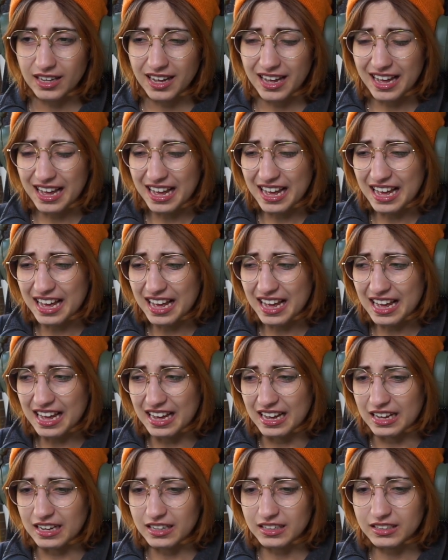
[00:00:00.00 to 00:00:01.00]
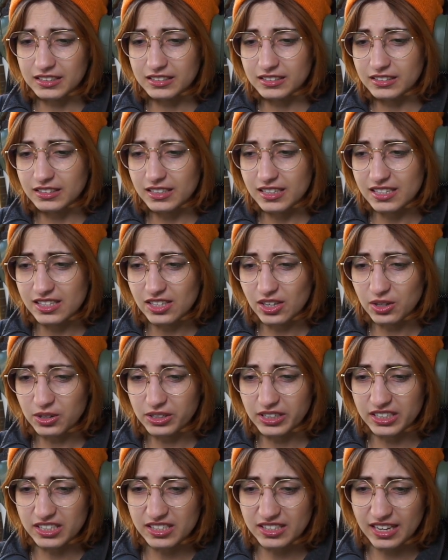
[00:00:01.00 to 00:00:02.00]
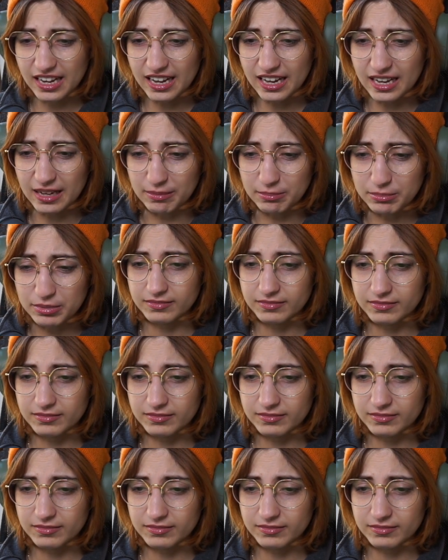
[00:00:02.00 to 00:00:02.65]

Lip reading: Ah! Hisoka, stop!